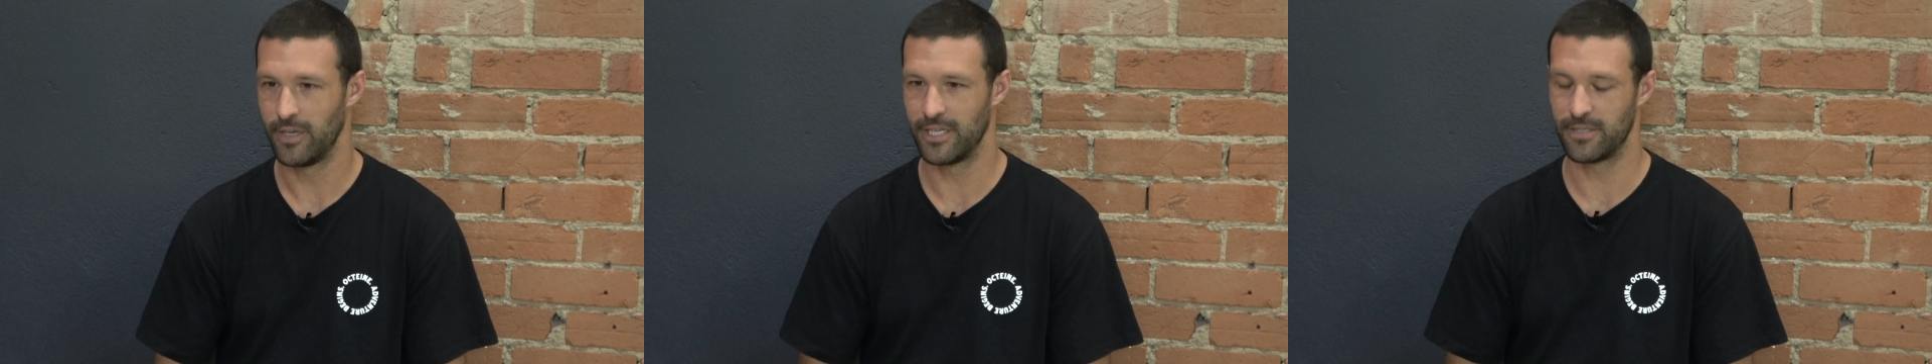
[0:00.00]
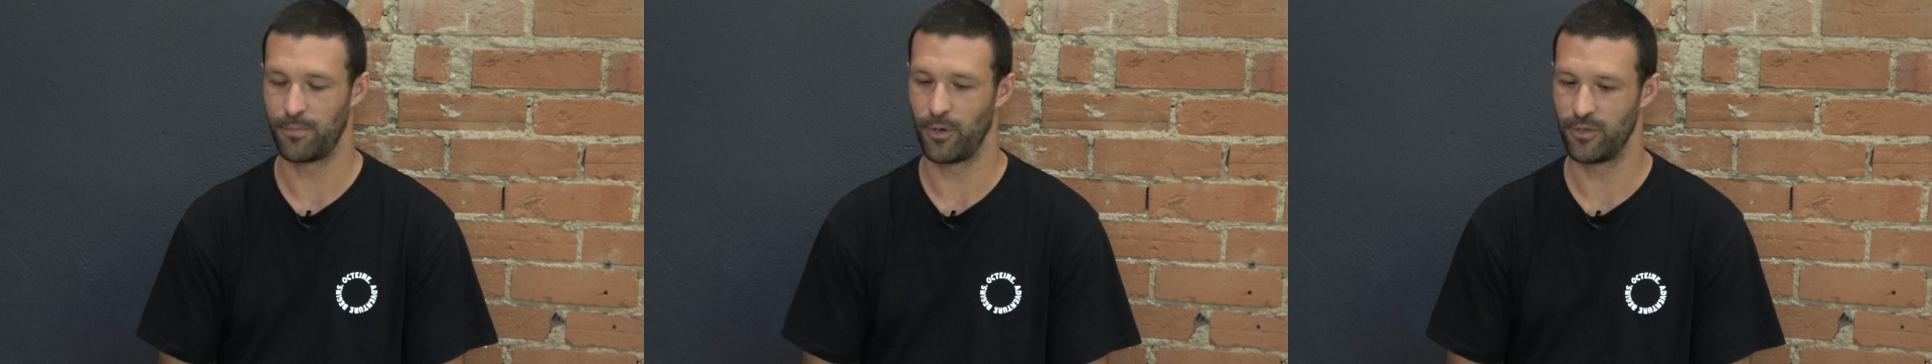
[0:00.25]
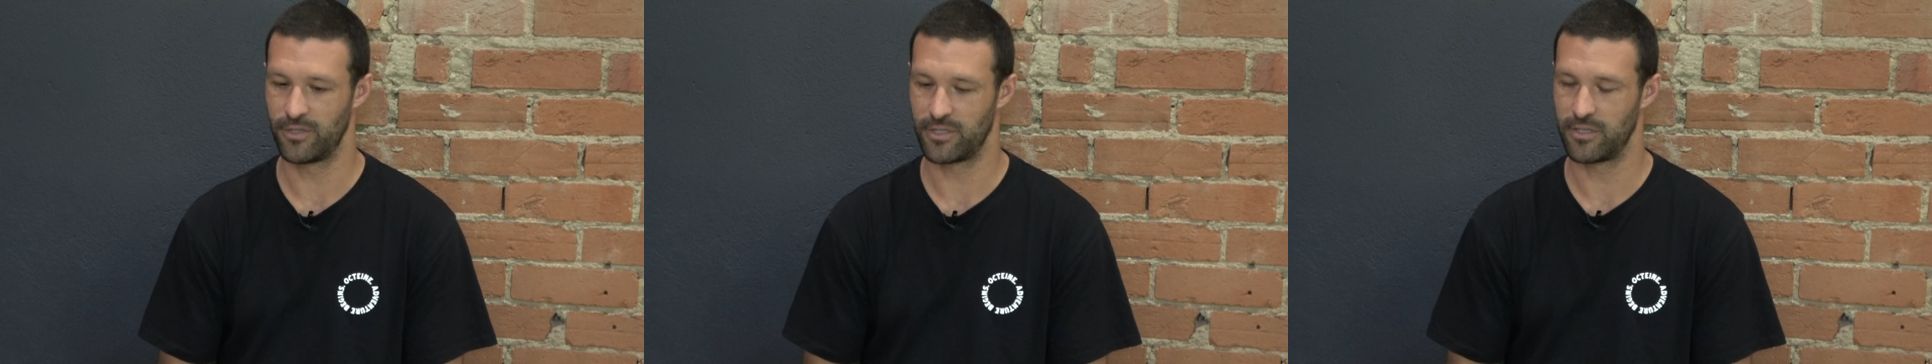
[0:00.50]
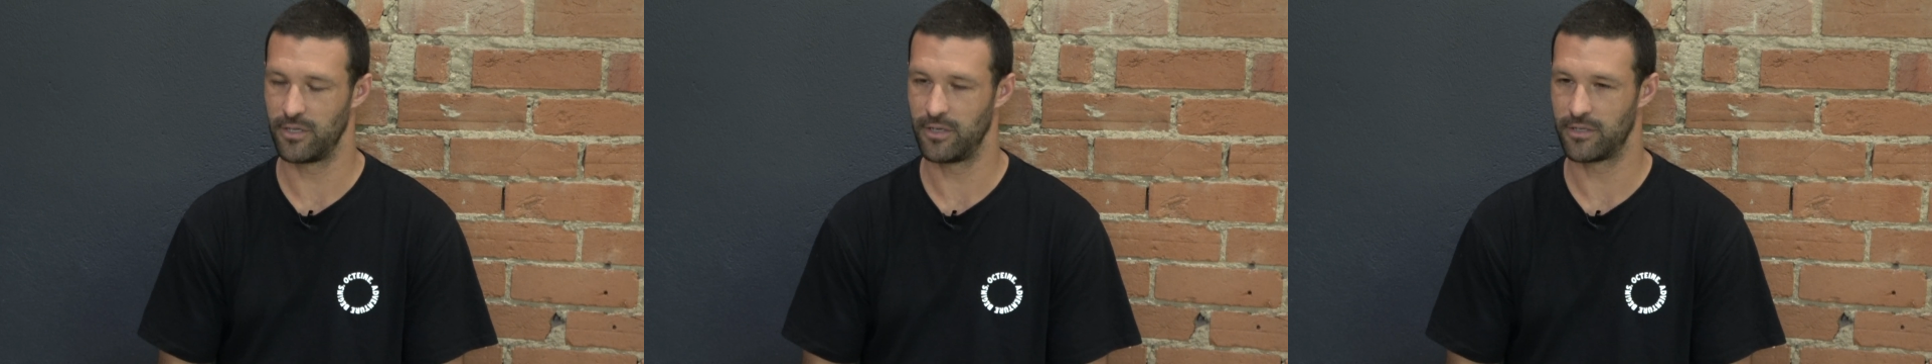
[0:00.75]
as opposed
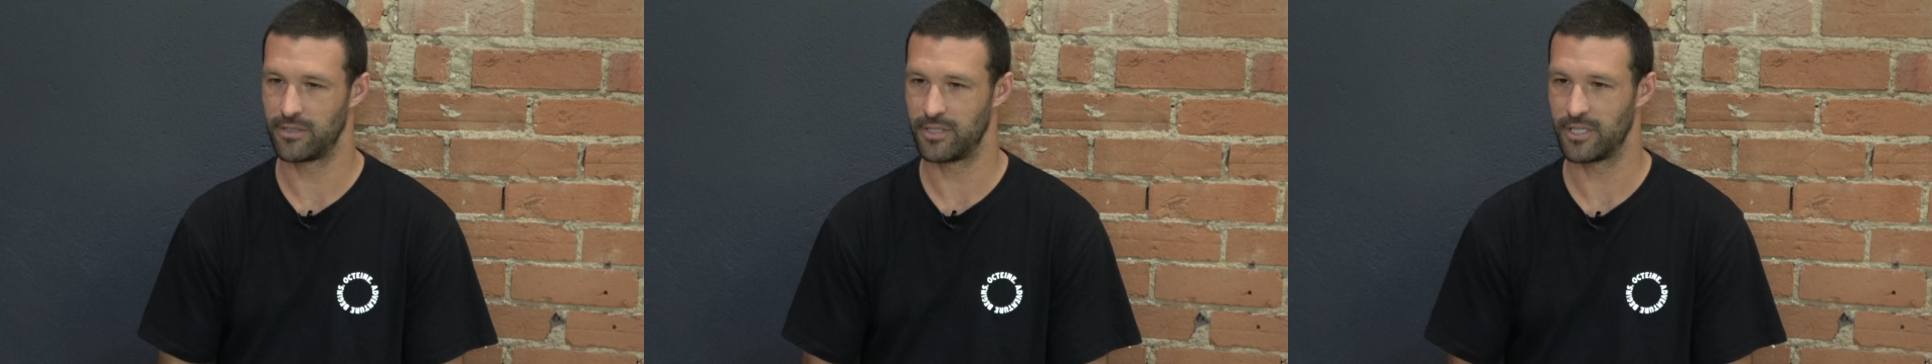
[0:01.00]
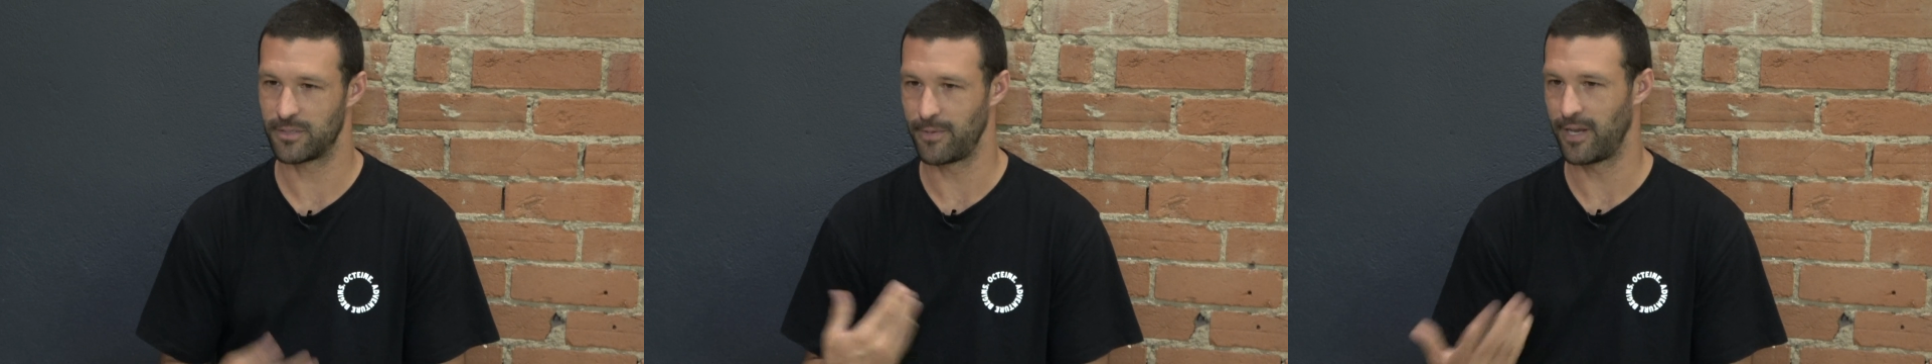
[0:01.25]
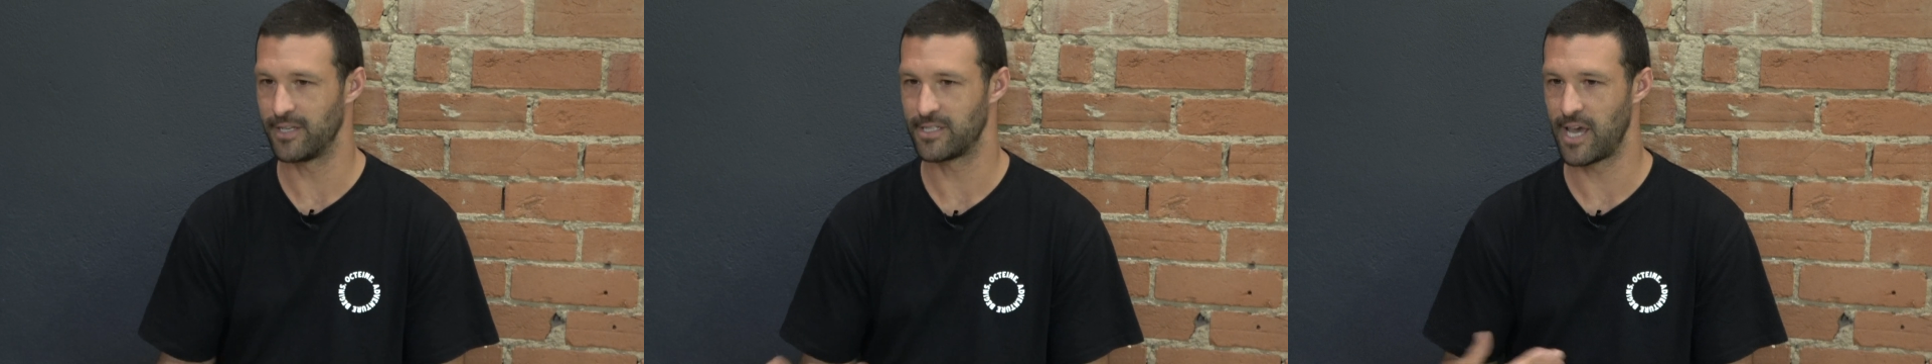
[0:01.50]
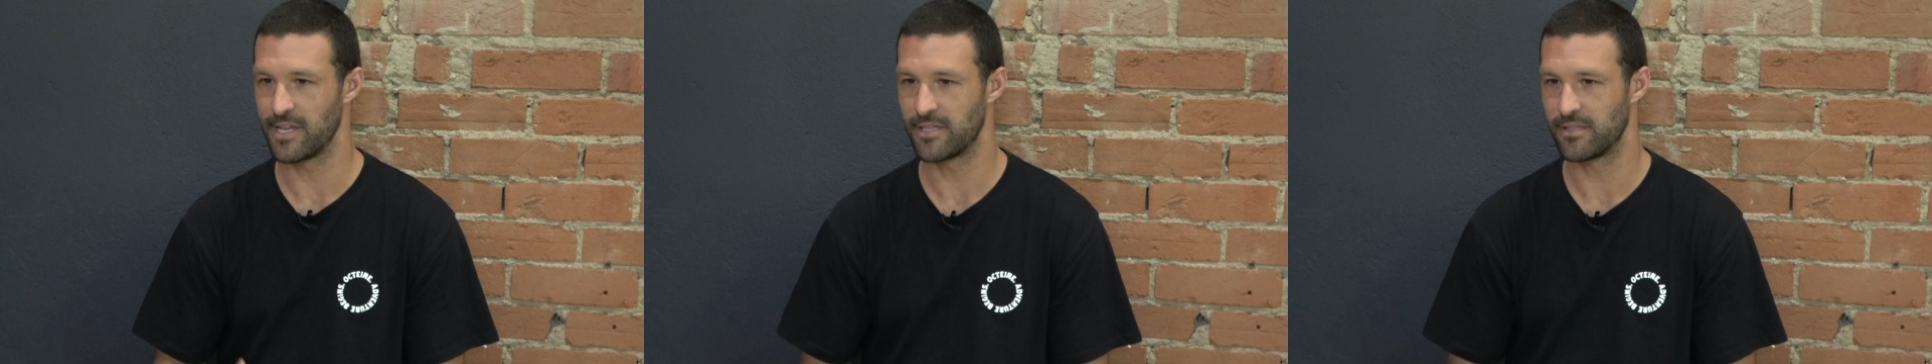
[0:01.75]
to smell and
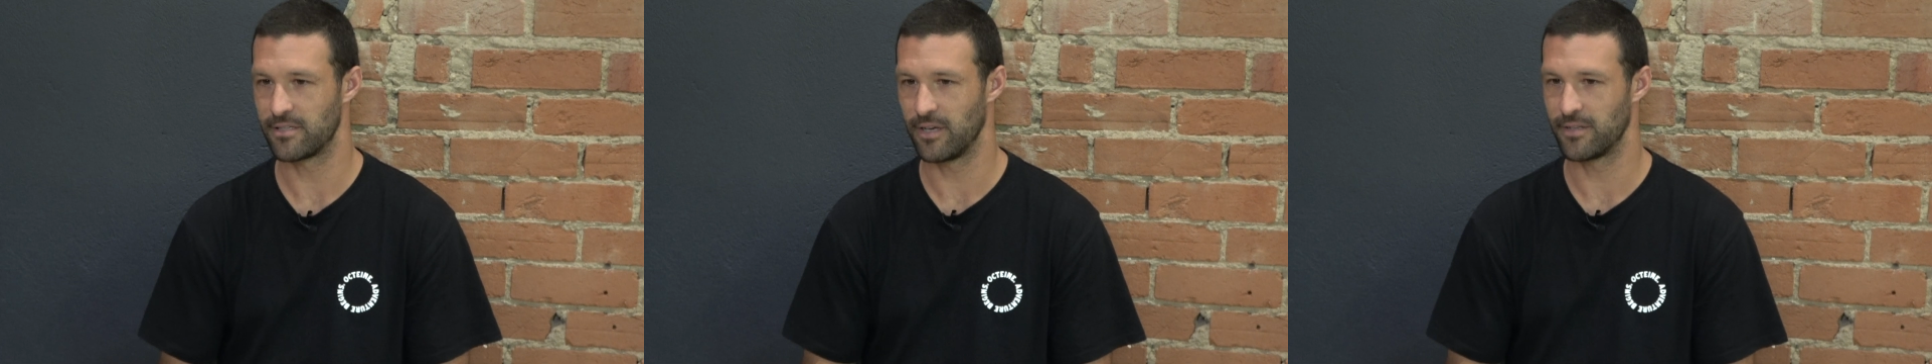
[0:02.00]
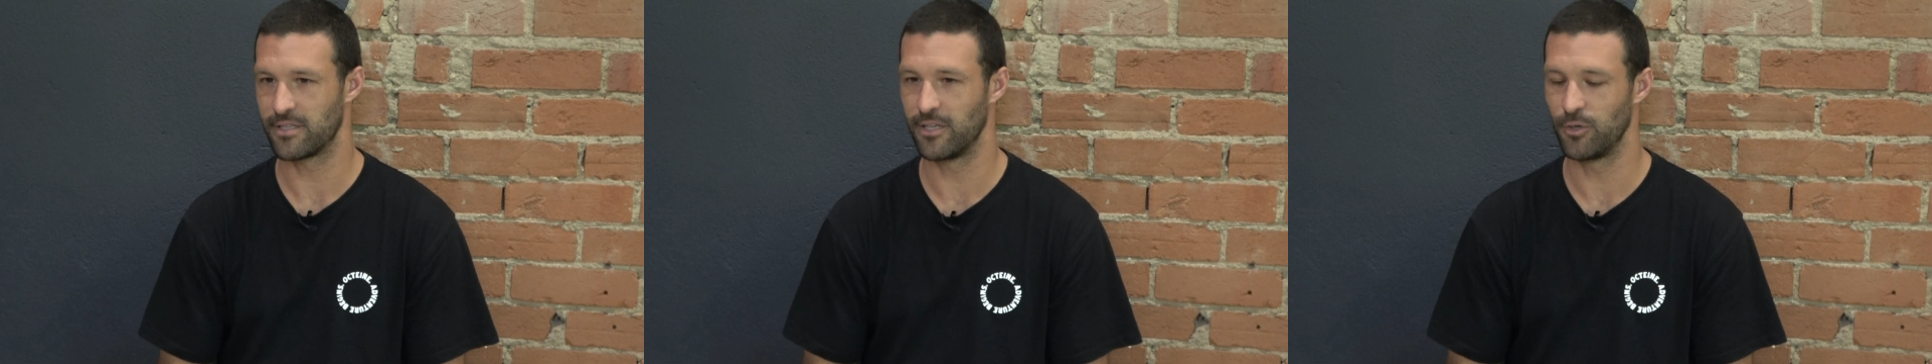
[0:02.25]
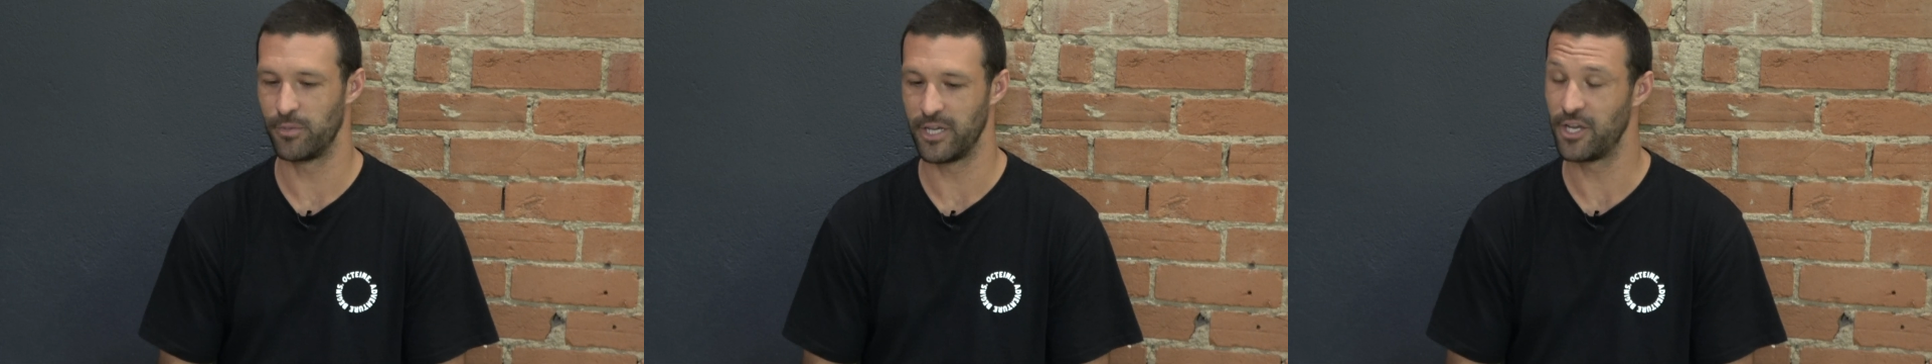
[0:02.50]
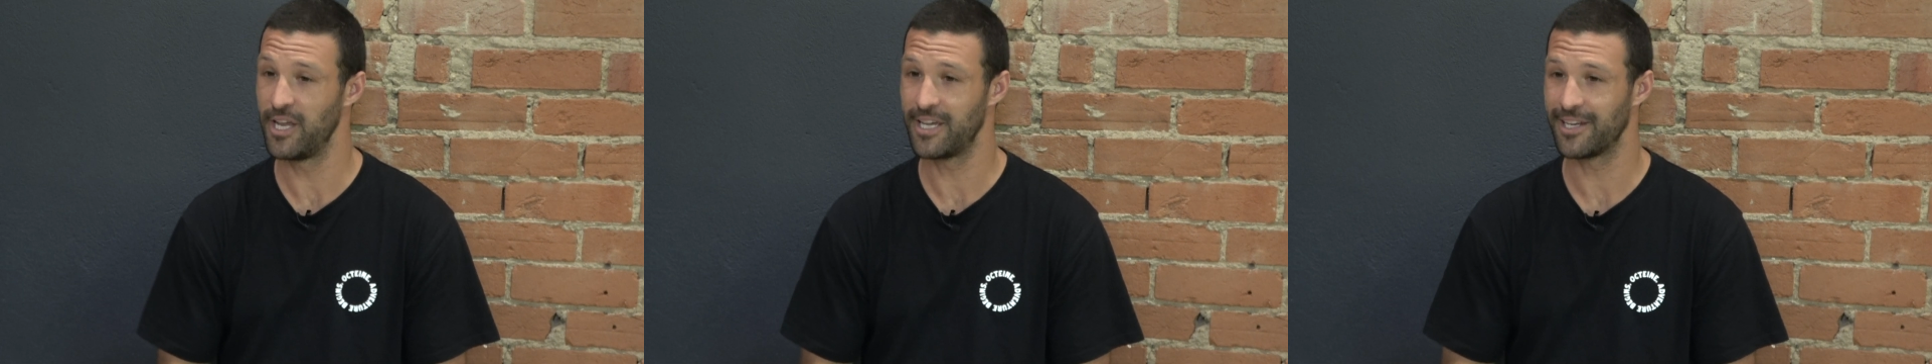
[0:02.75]
taste. So it's a little bit
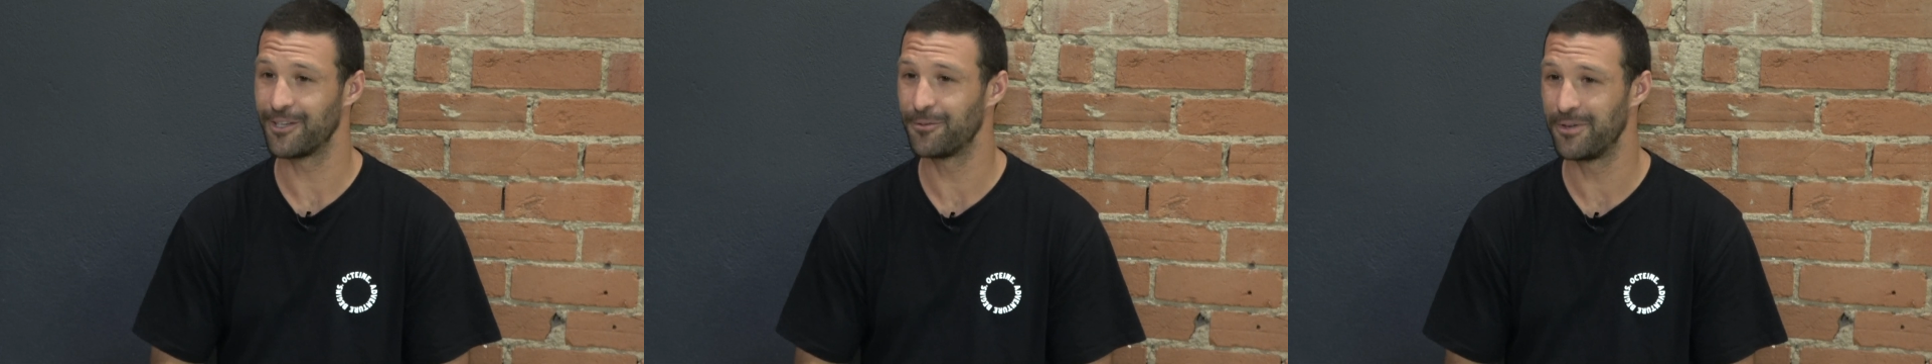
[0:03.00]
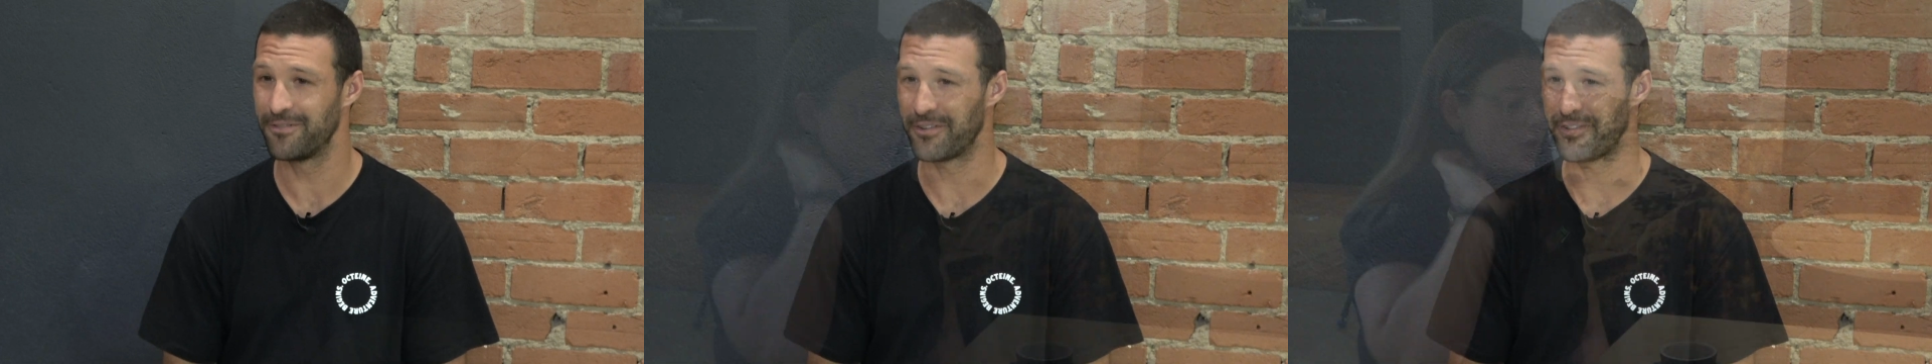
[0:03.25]
unique, a little bit of a